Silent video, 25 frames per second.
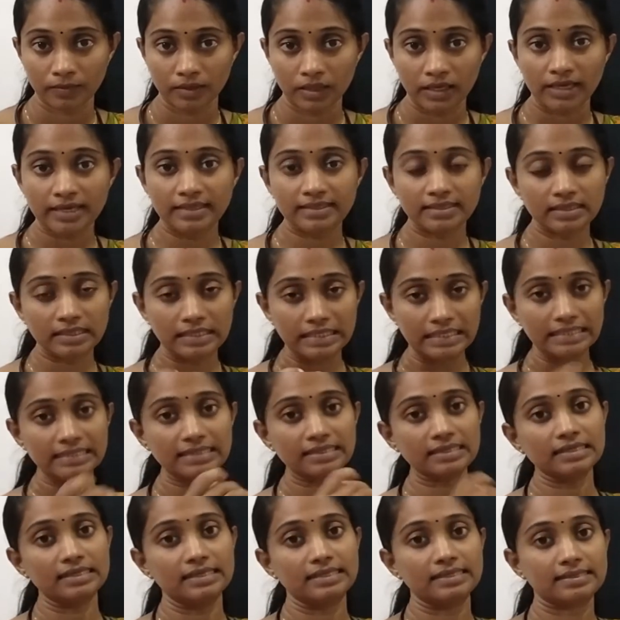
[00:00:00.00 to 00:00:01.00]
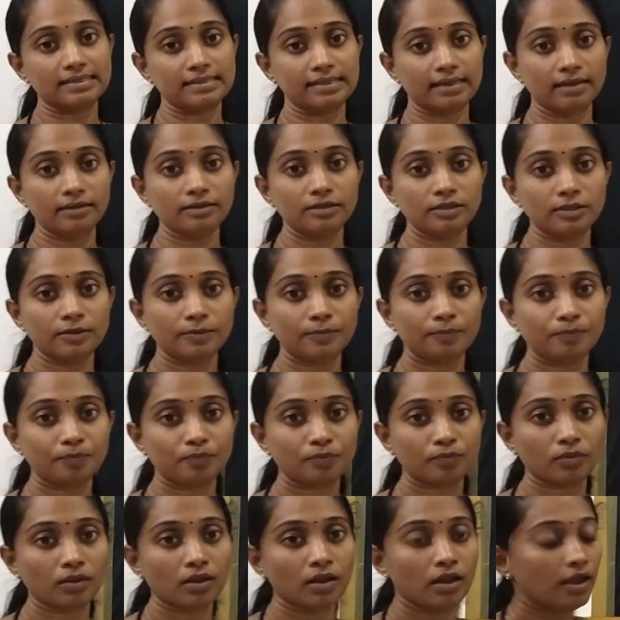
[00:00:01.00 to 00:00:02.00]
Its reason is that
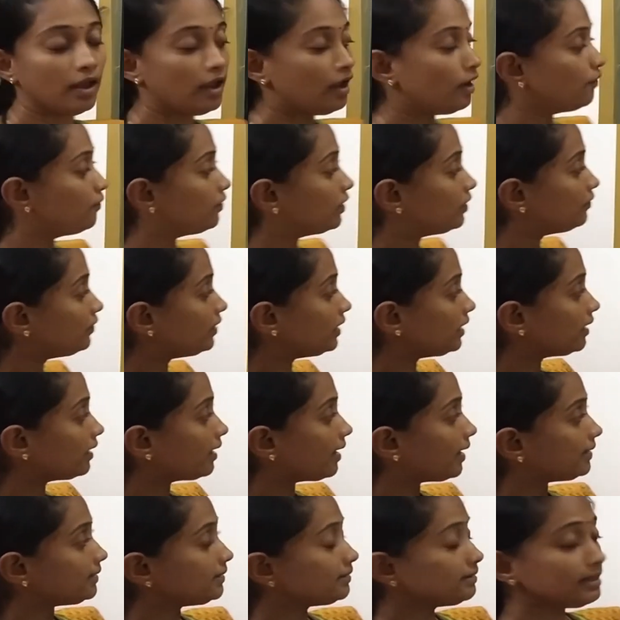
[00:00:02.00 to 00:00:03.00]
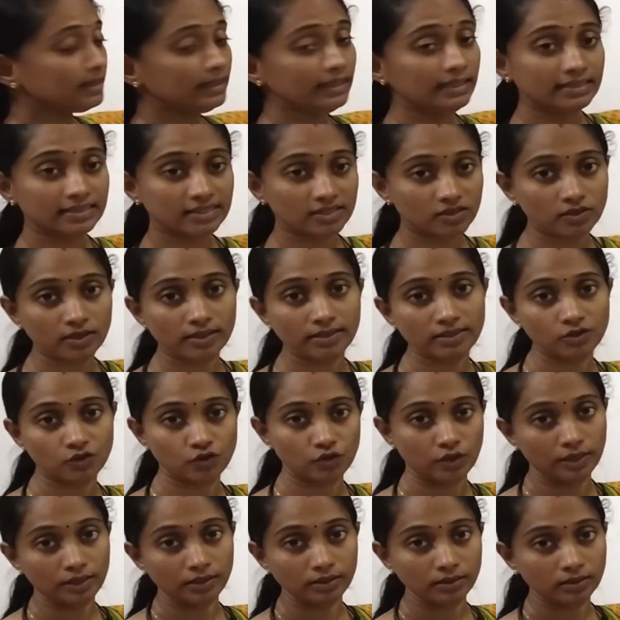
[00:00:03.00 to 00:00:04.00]
when we light the instant
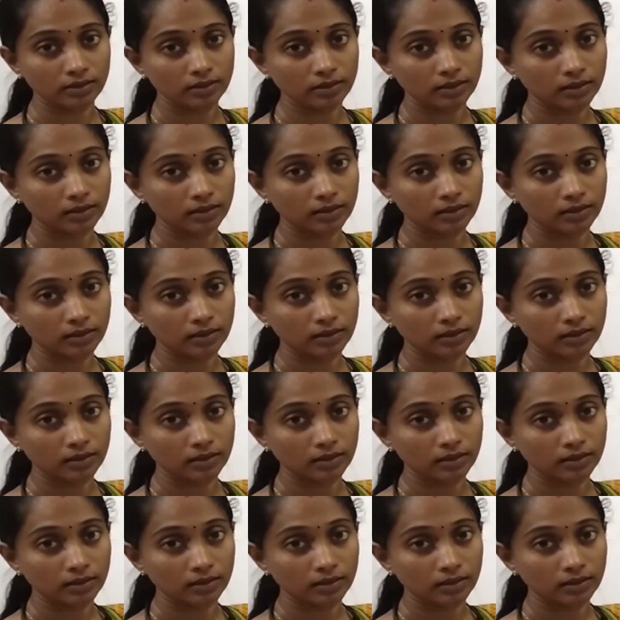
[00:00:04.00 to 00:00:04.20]
stick,